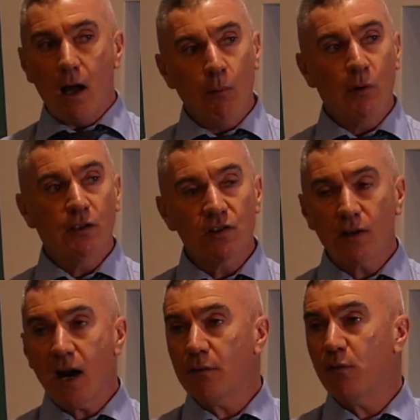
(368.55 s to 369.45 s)
And when you
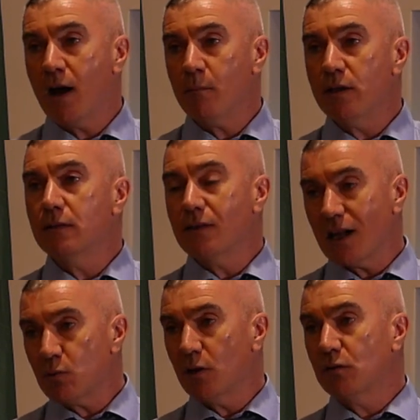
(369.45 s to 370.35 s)
start a family,
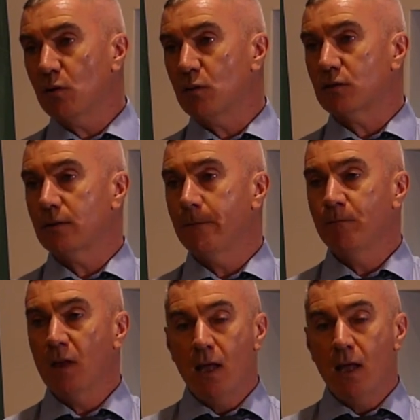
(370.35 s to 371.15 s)
that's what it does.